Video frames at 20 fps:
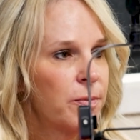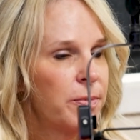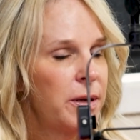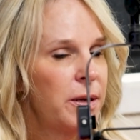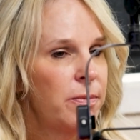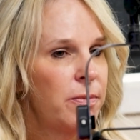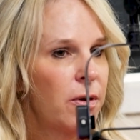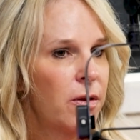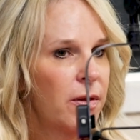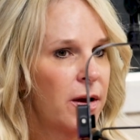
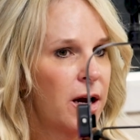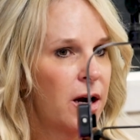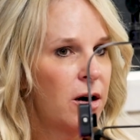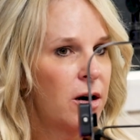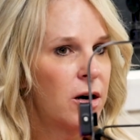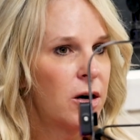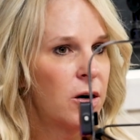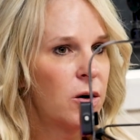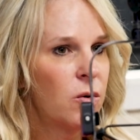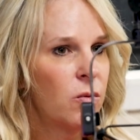people that
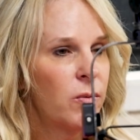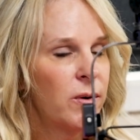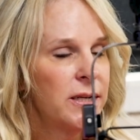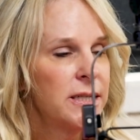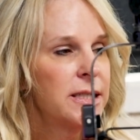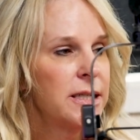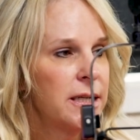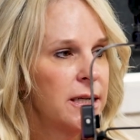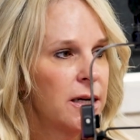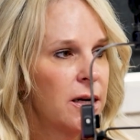are
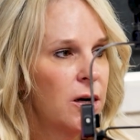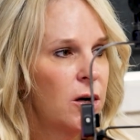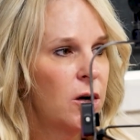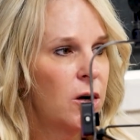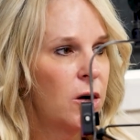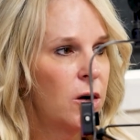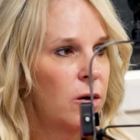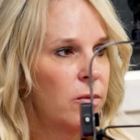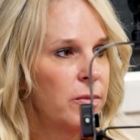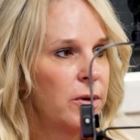renting a
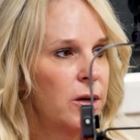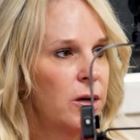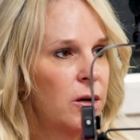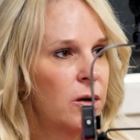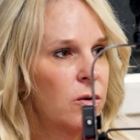home.